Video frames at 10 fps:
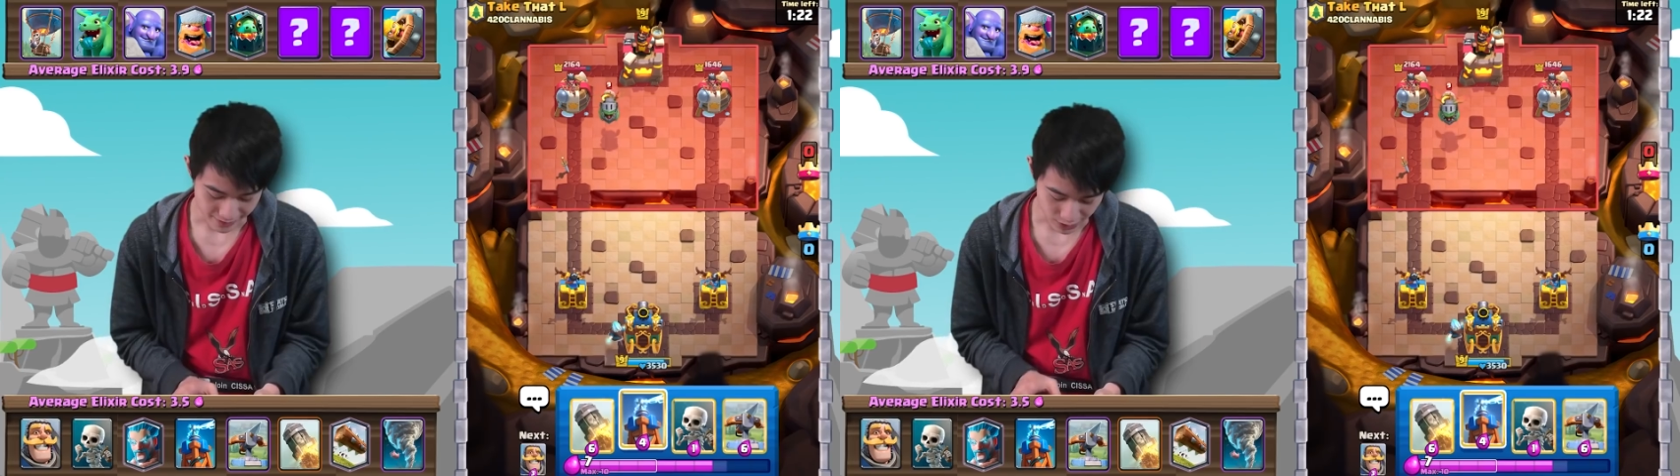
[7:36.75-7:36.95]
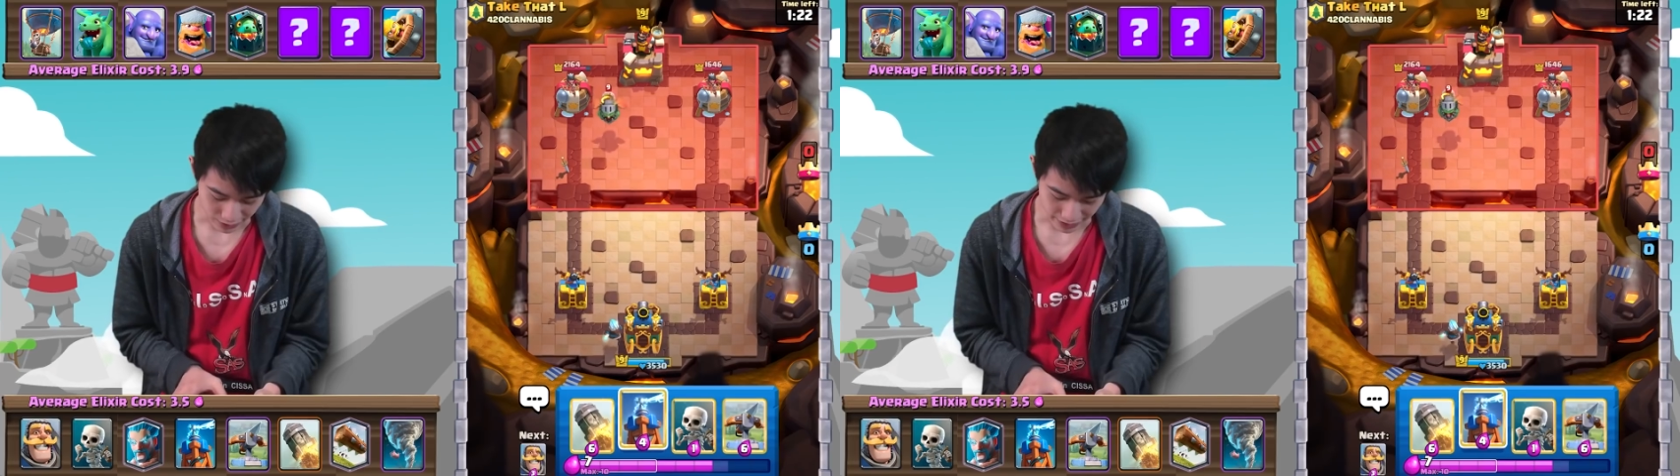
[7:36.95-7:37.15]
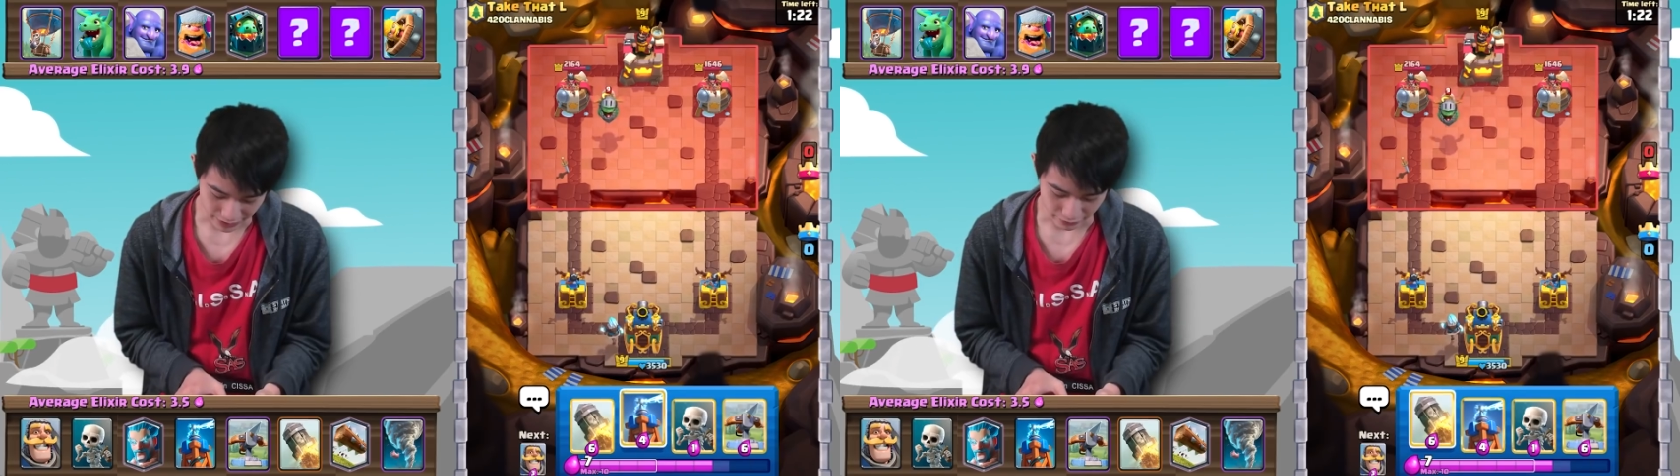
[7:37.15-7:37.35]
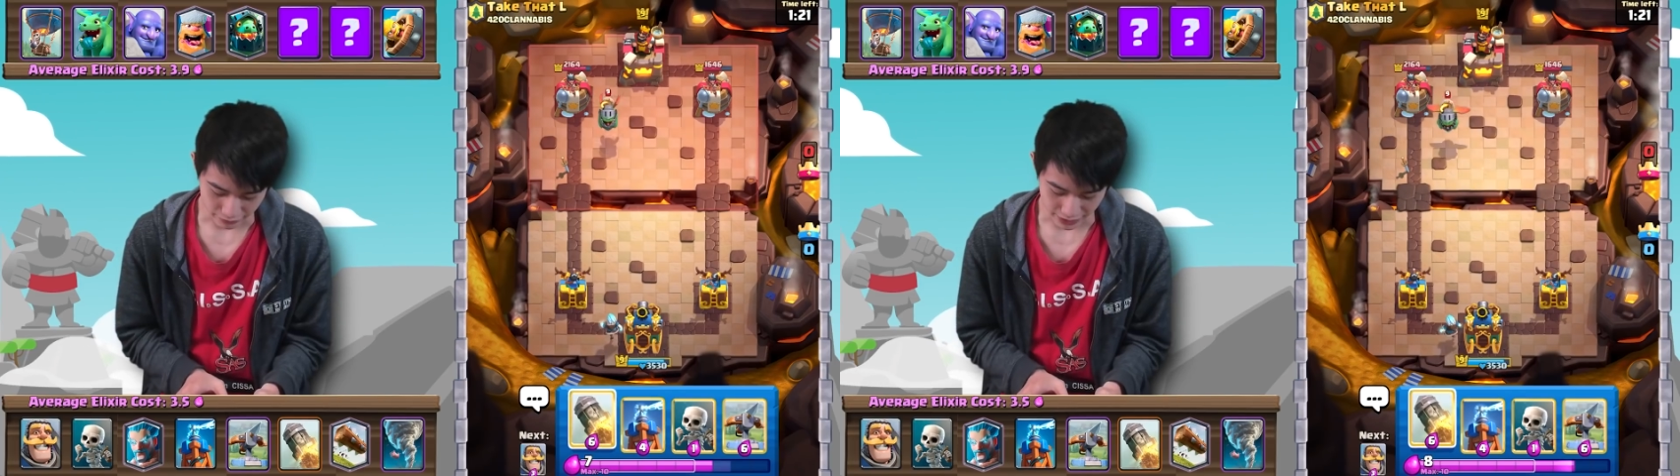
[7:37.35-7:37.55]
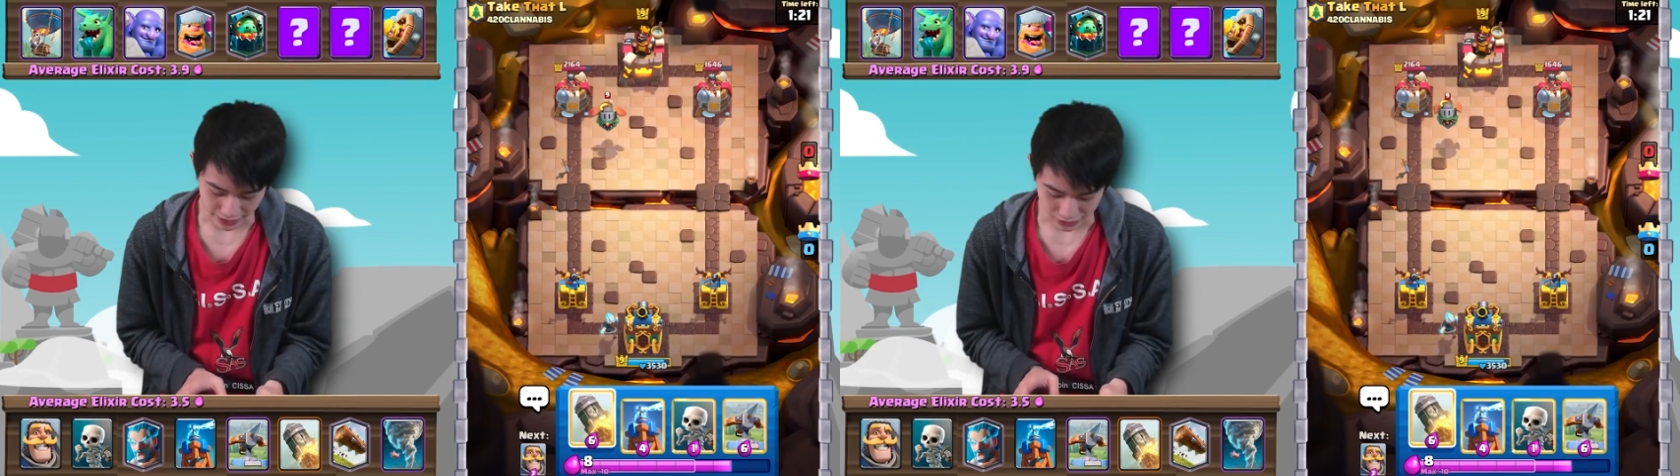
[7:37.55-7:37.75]
do a
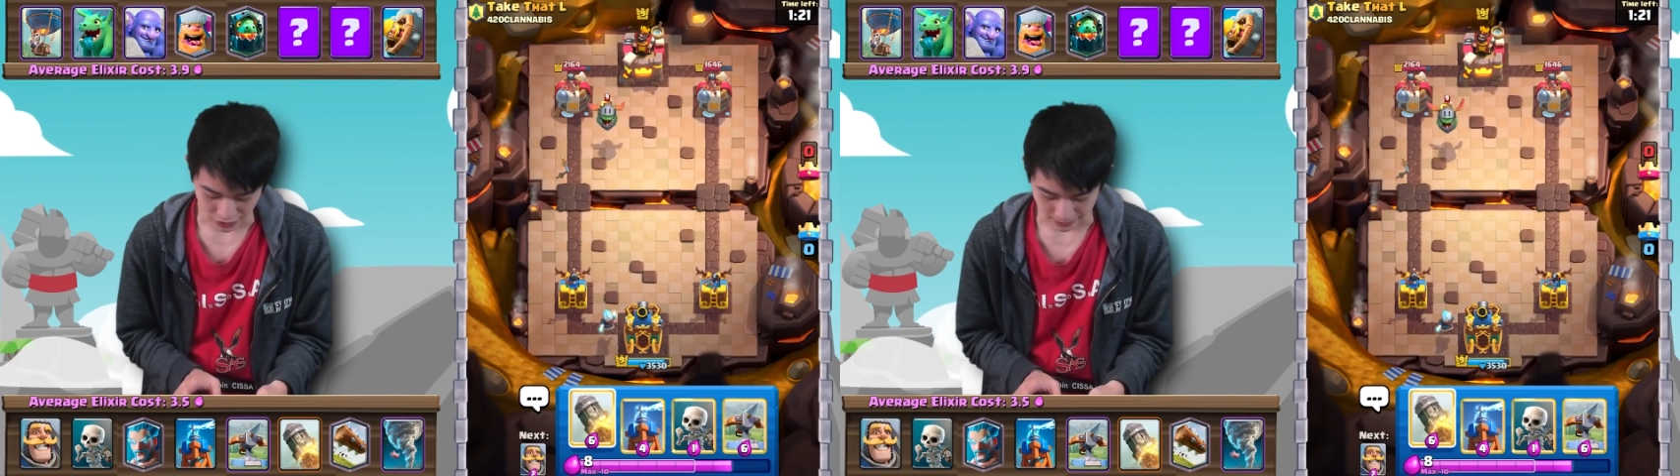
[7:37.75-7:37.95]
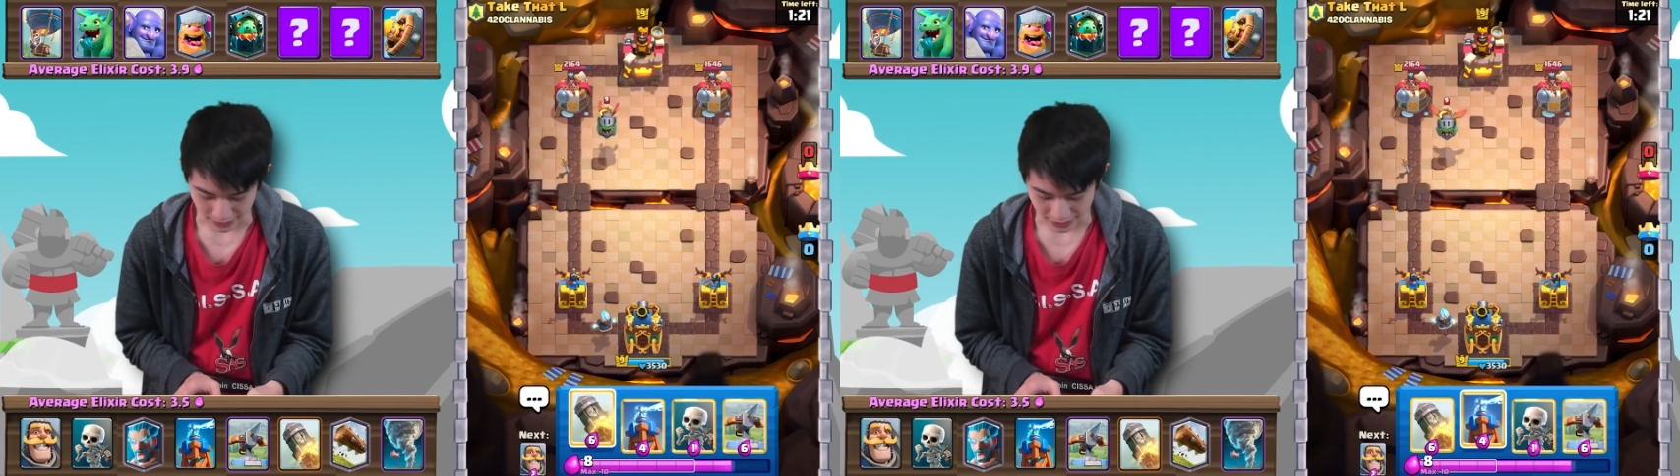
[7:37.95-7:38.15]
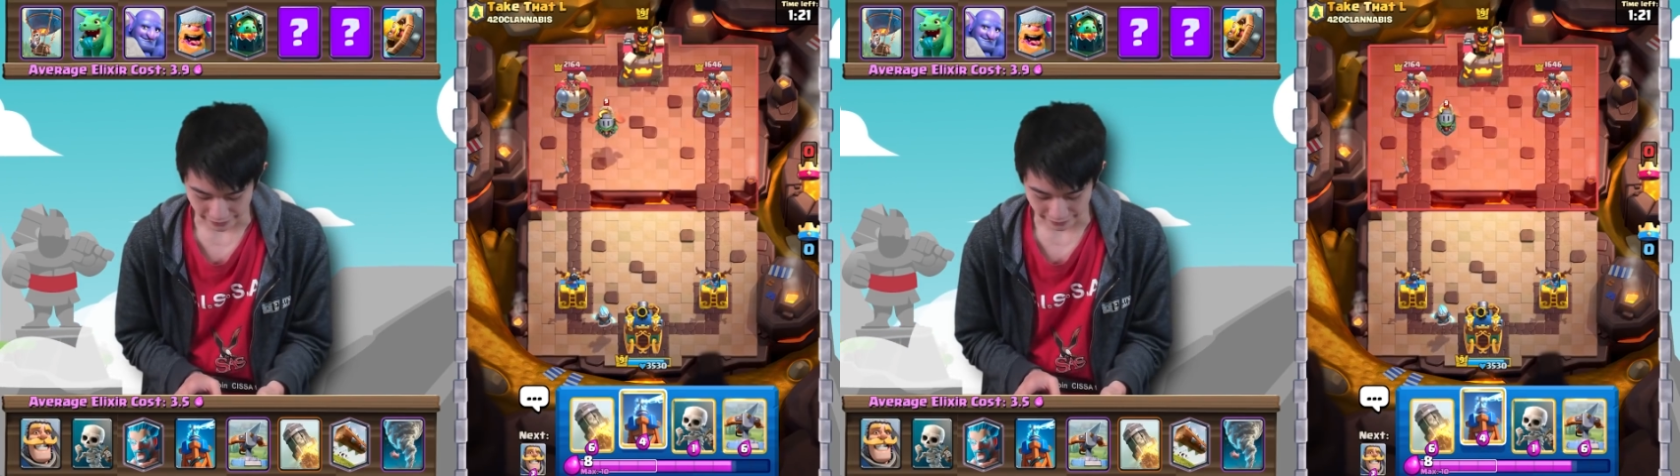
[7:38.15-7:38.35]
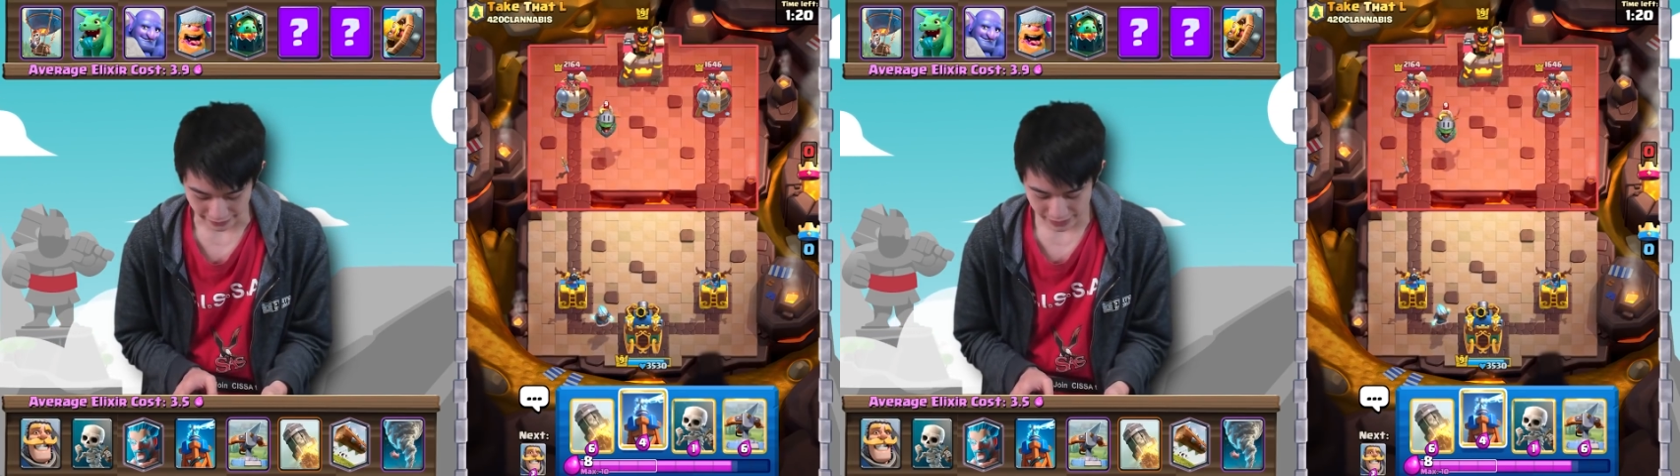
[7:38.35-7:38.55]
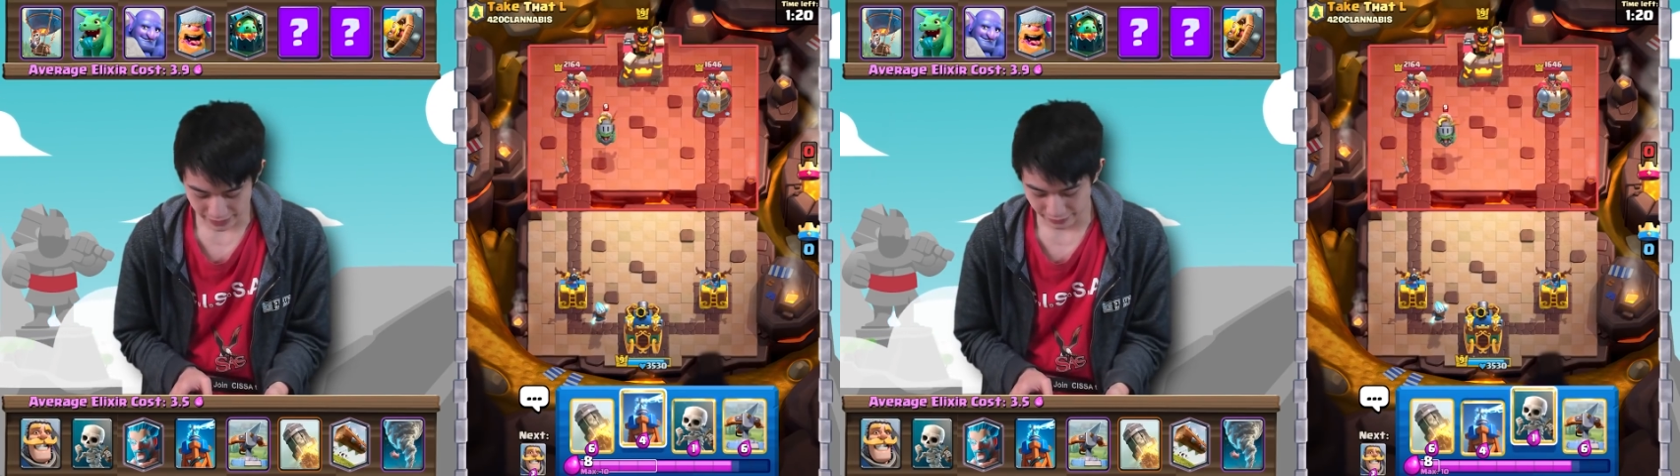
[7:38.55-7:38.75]
great job on
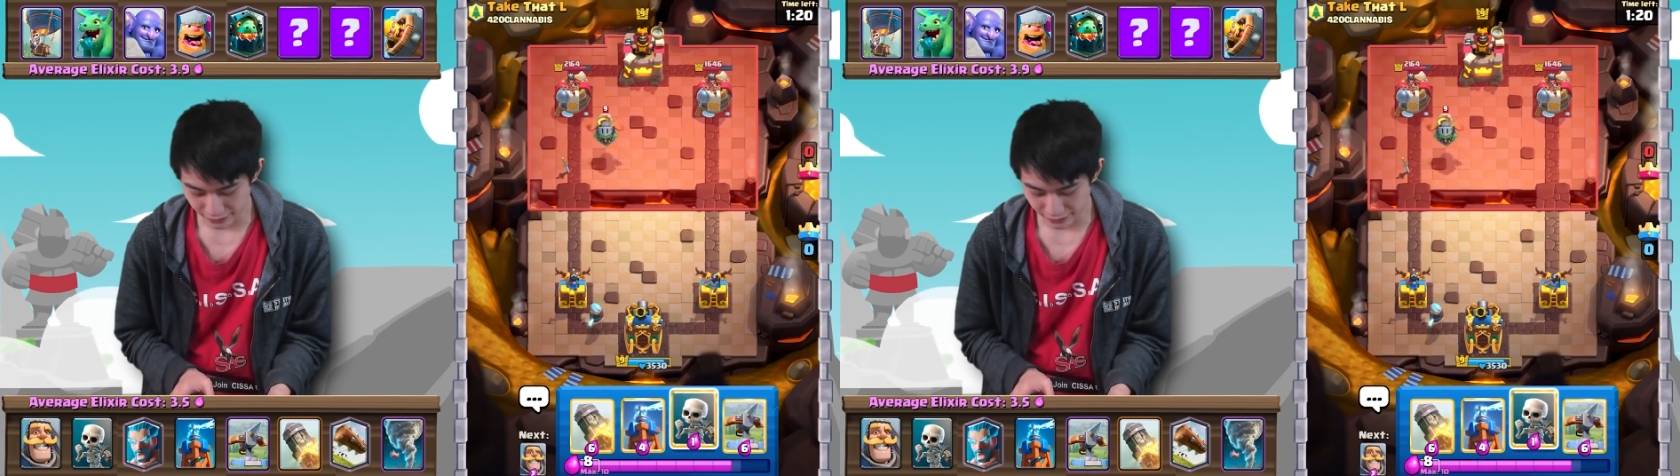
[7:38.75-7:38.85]
defense,